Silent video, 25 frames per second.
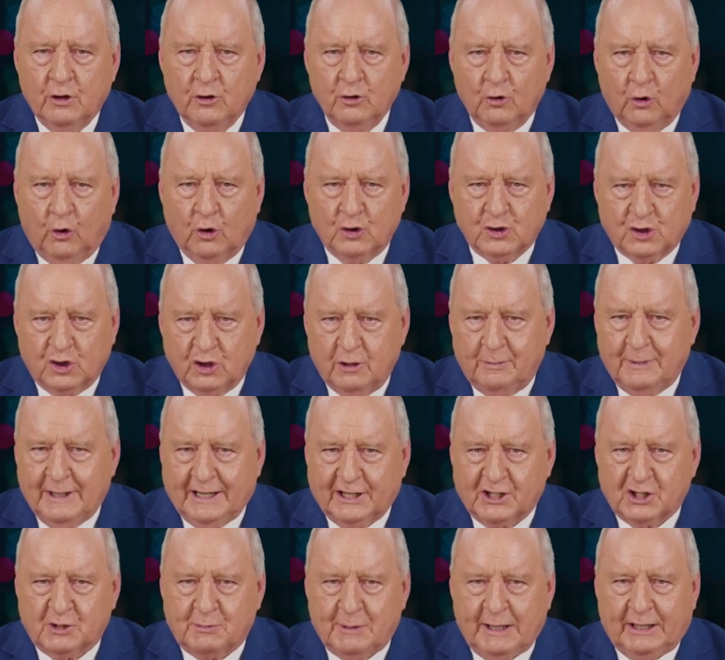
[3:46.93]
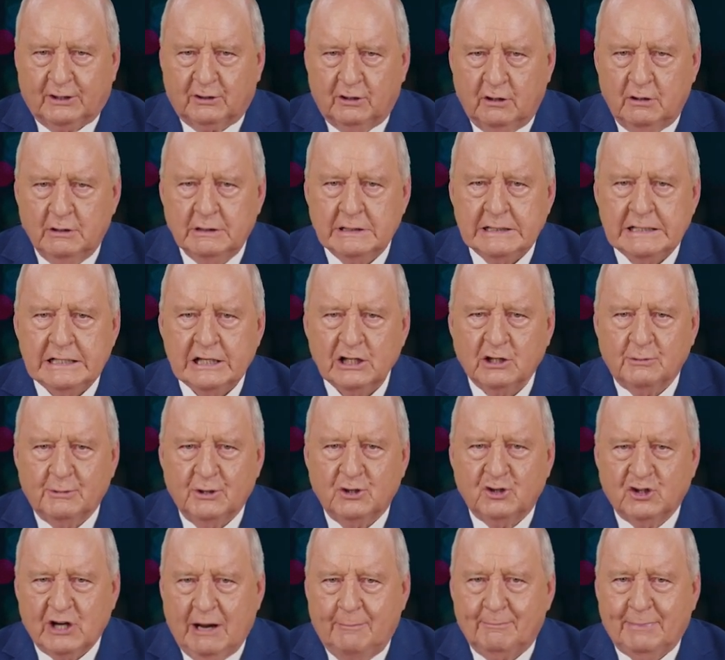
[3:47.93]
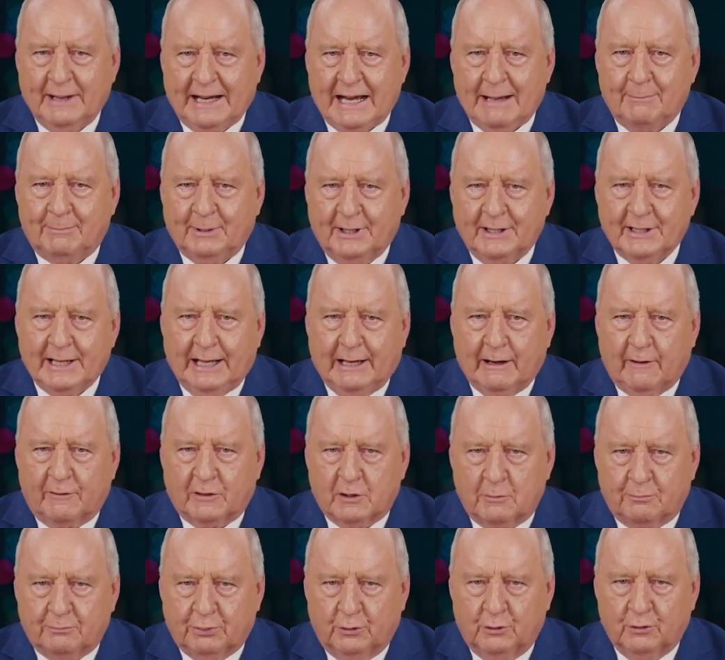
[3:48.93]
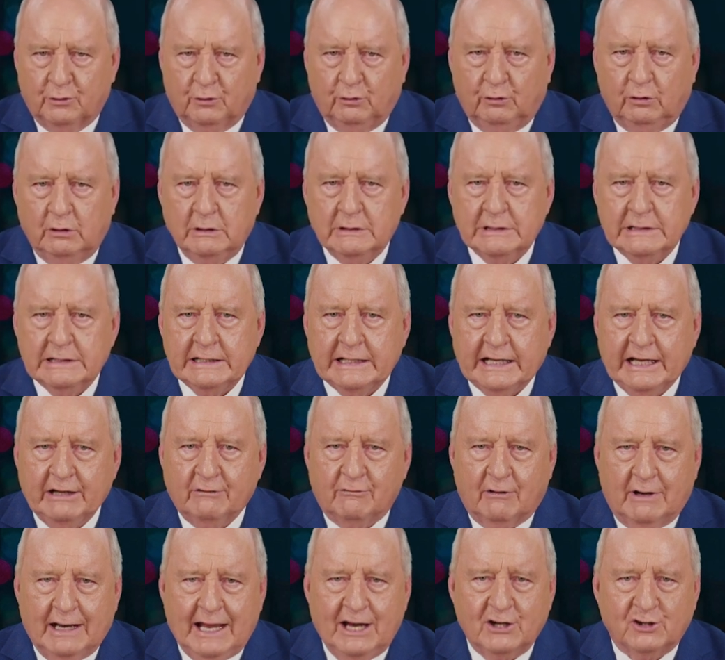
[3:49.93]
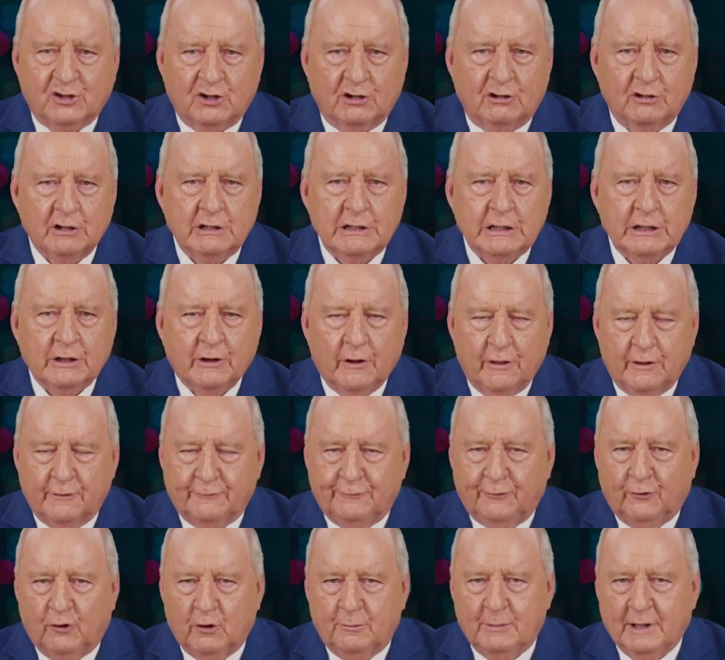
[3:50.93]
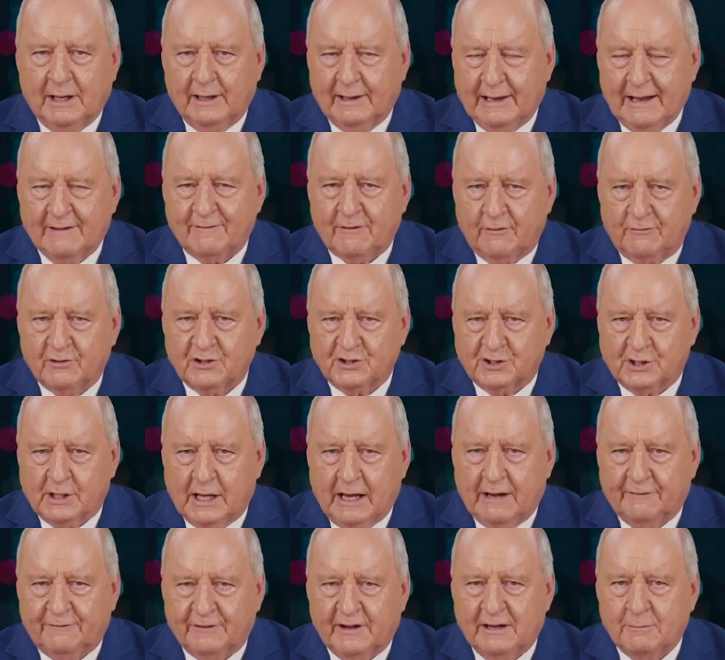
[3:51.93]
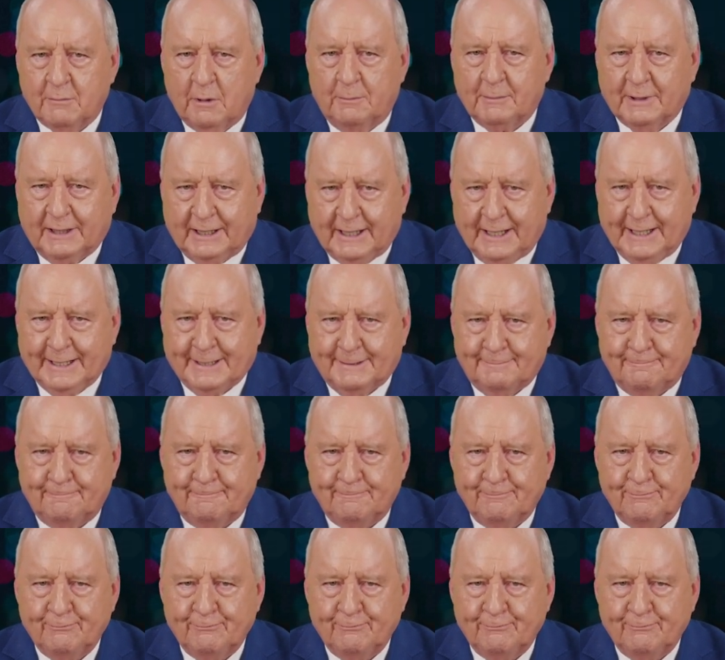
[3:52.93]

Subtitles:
nor should he be expected to be jumping up and down at the pool in relation to the former love of his life, Emma McKeon.